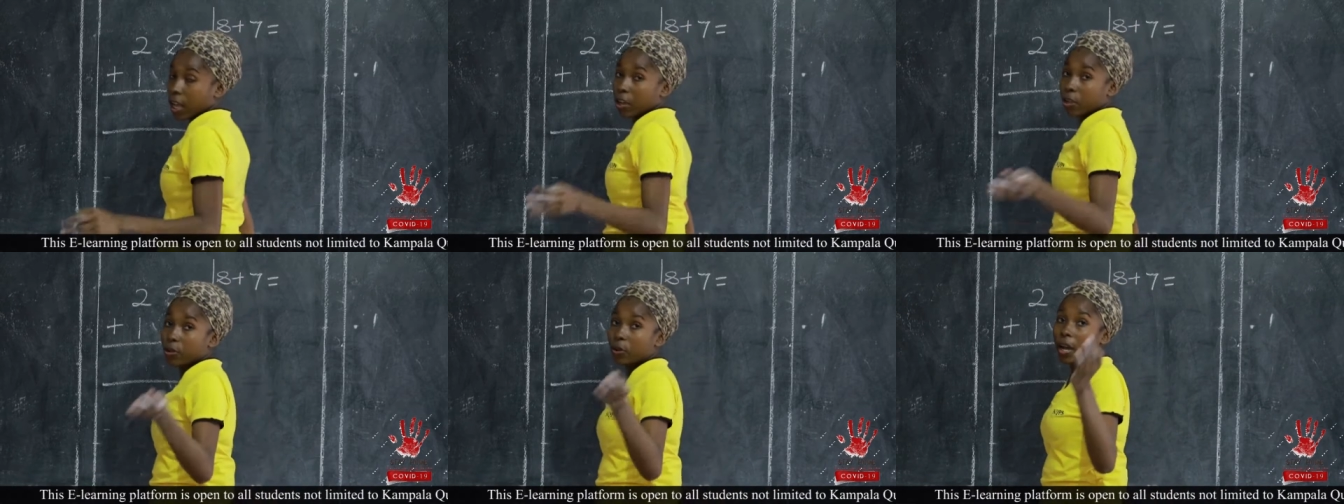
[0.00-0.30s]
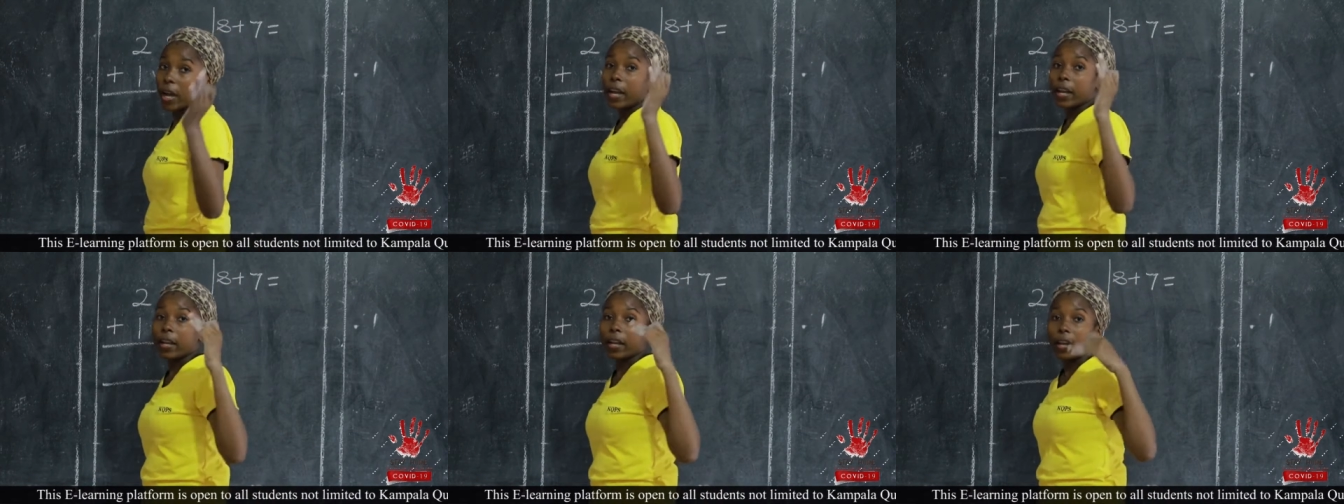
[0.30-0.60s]
You
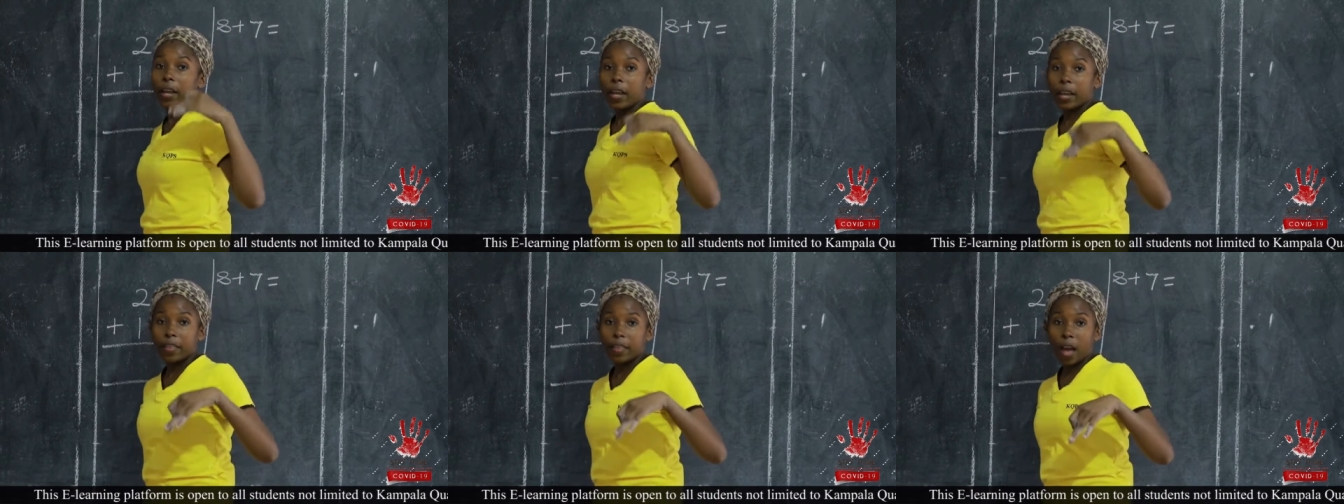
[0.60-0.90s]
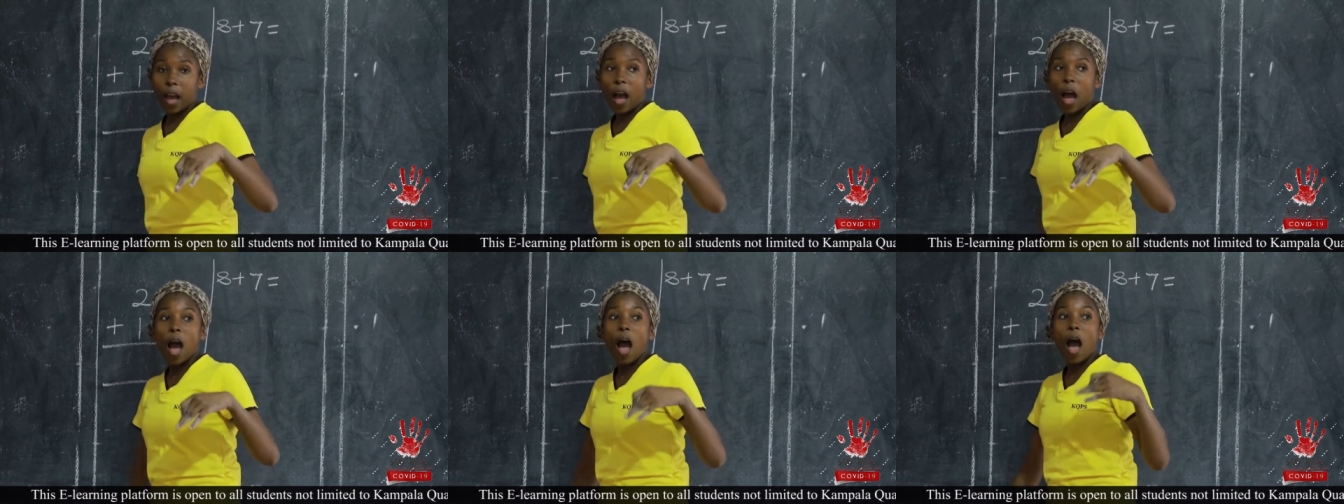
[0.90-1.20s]
can
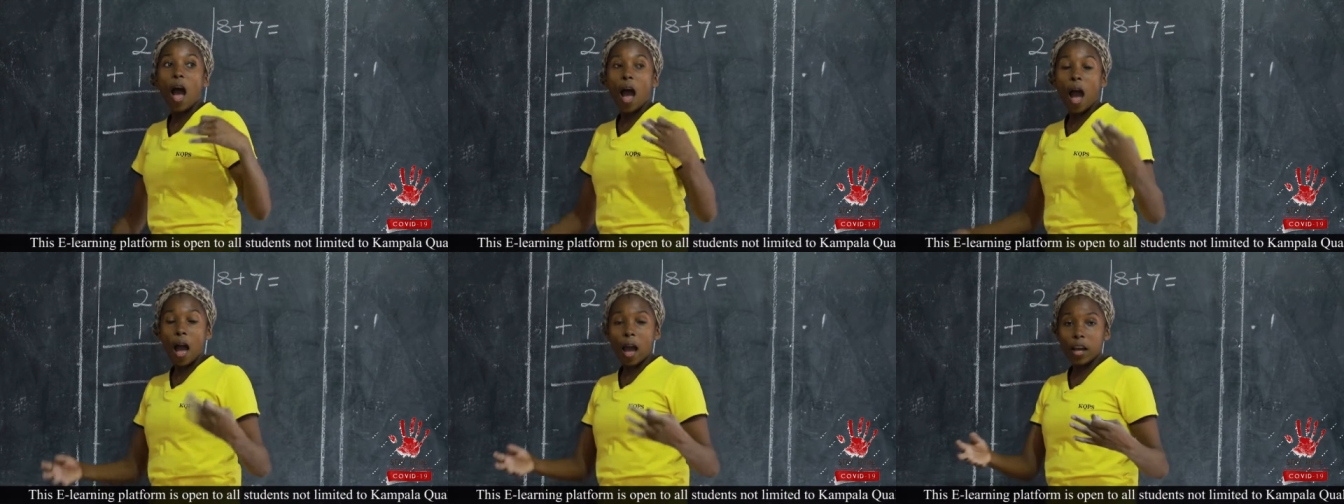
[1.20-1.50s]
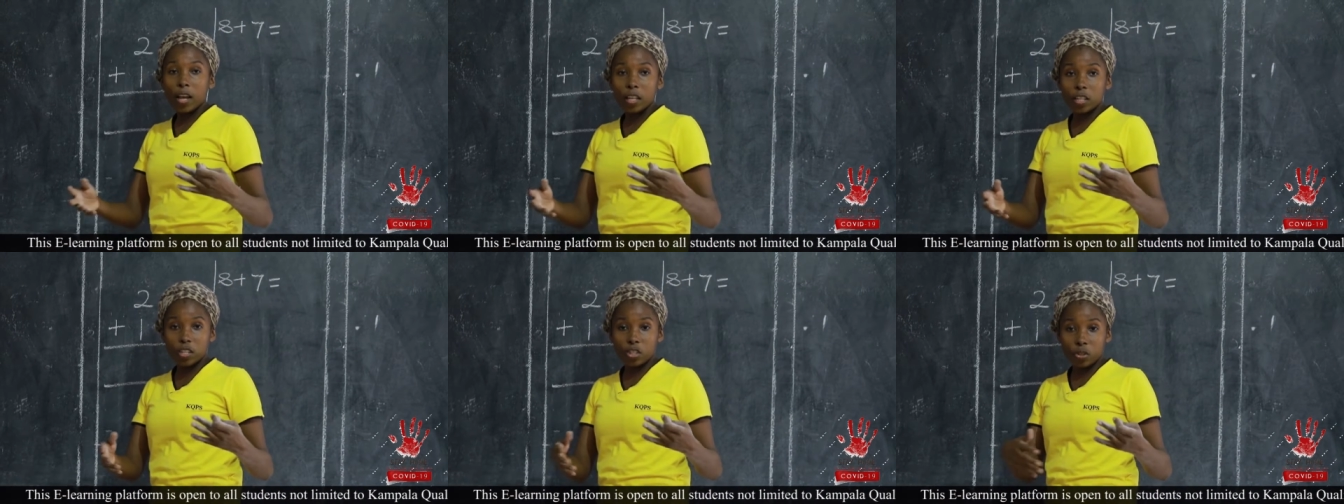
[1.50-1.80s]
either
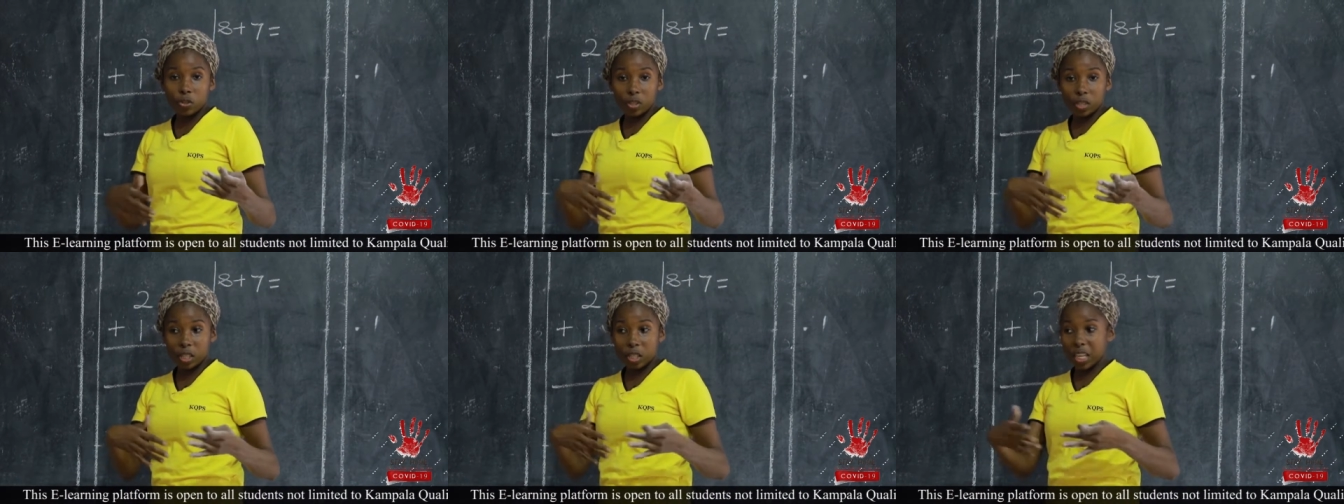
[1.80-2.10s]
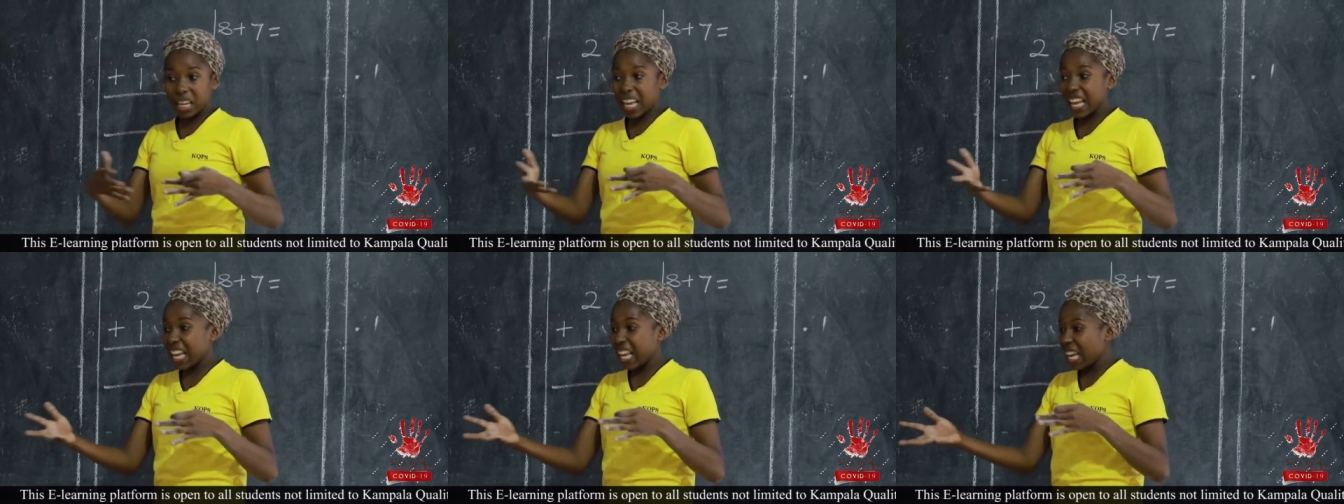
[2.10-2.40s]
add using
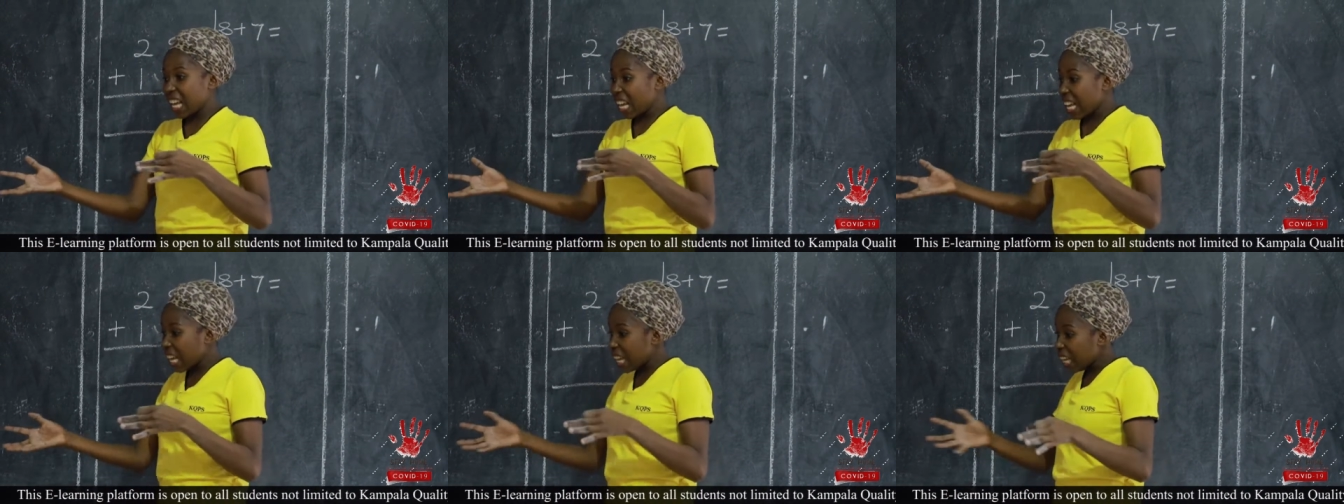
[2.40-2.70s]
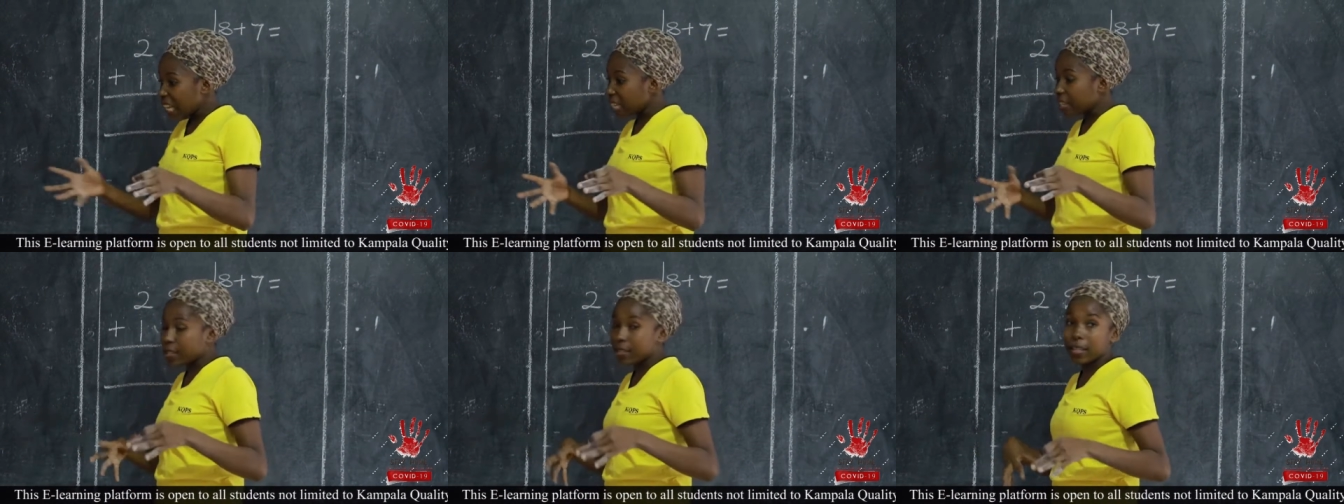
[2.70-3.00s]

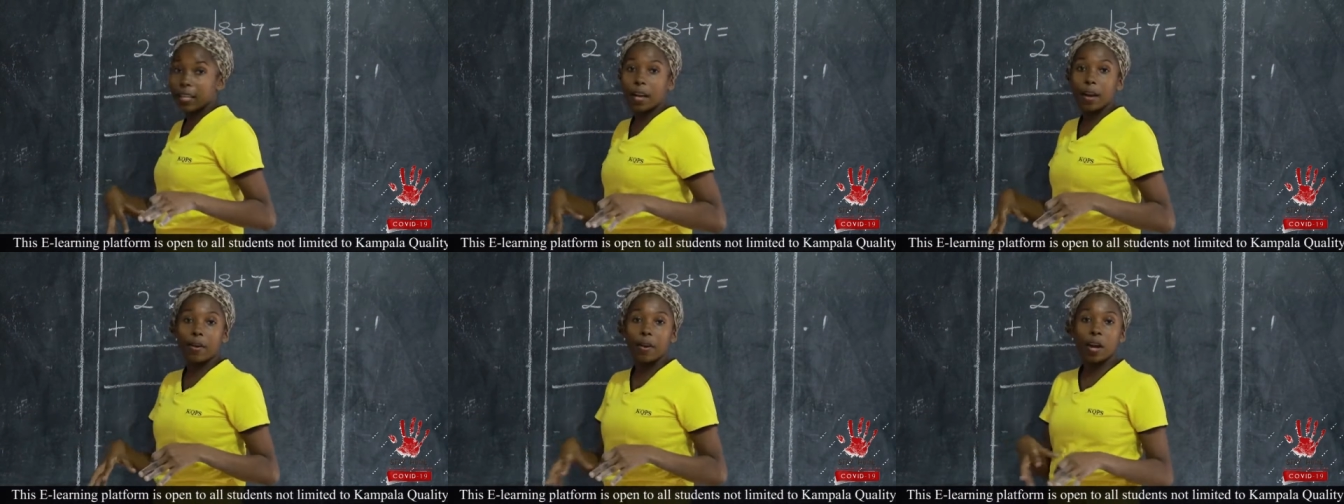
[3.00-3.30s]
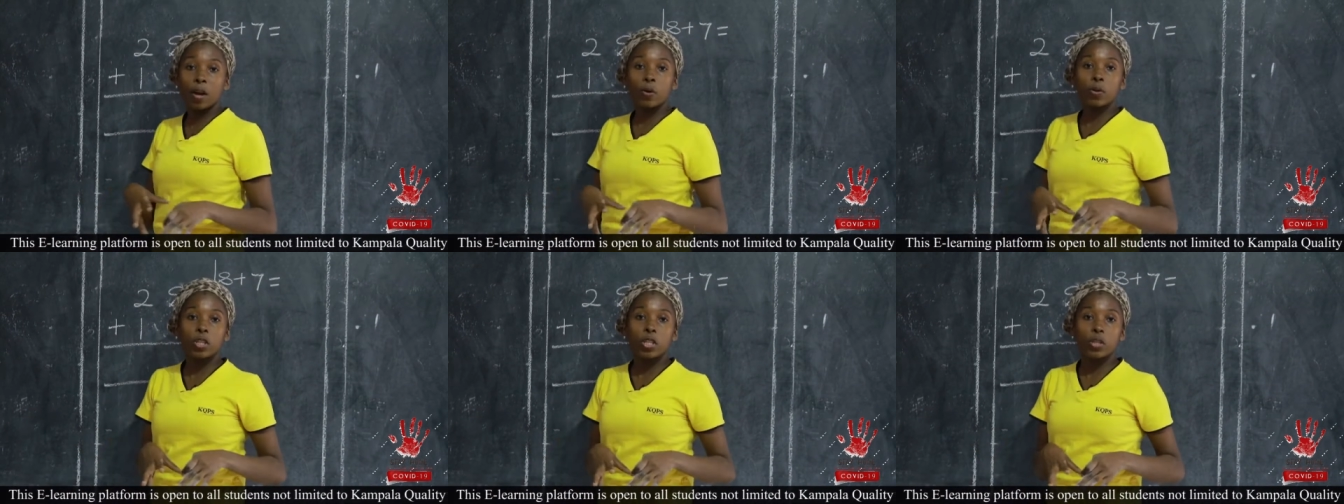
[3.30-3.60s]
anything
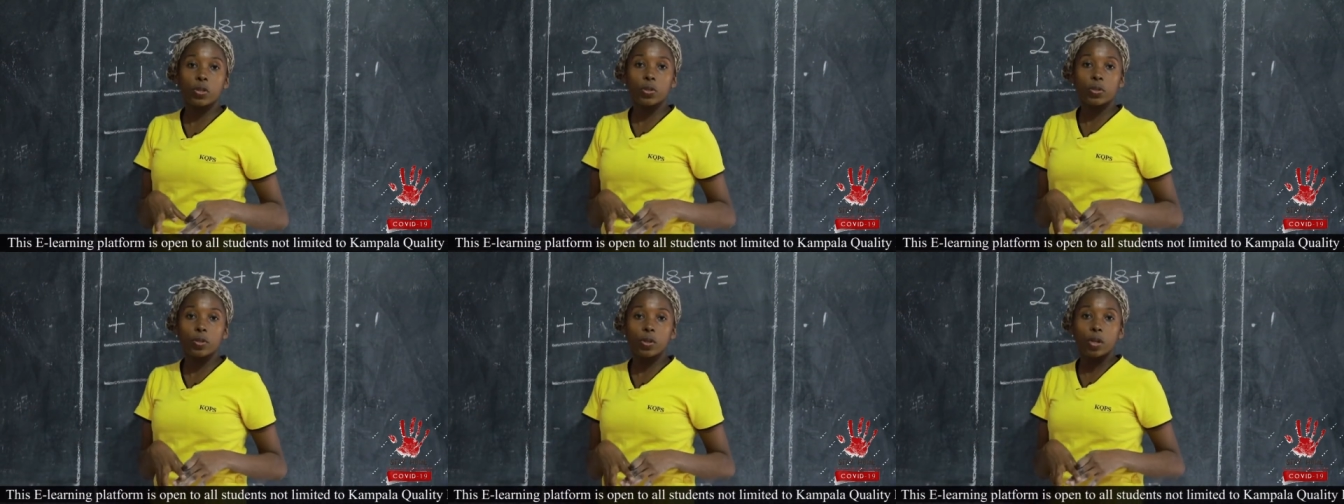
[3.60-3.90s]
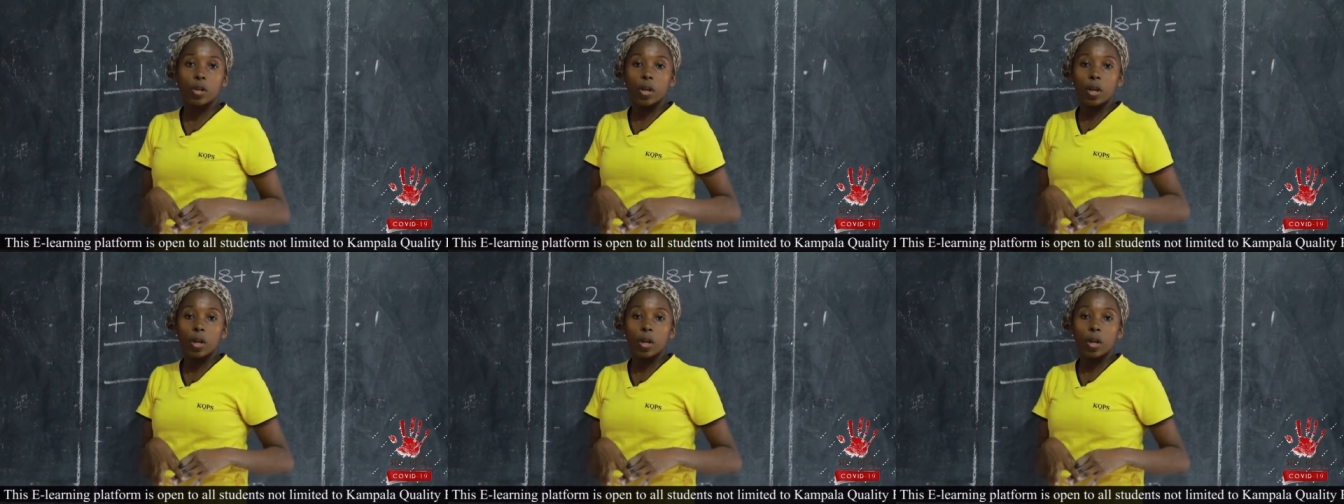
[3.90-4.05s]
around you,